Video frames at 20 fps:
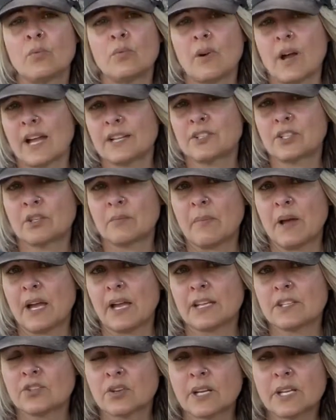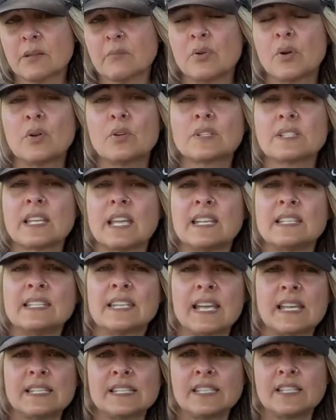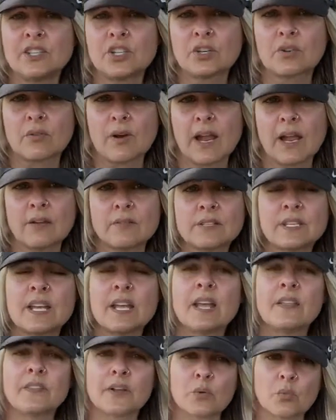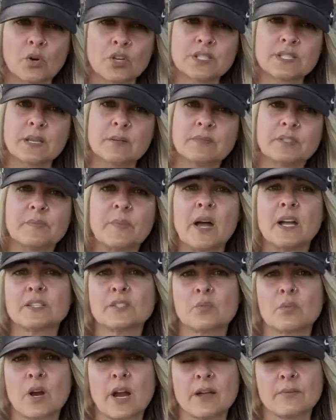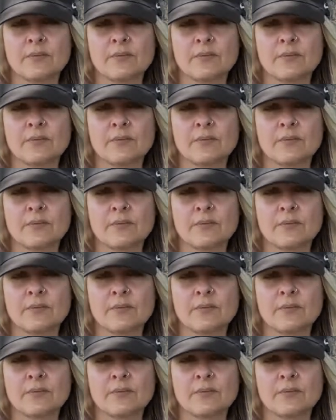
I took my trekking poles and tested the ground. There were some spots where I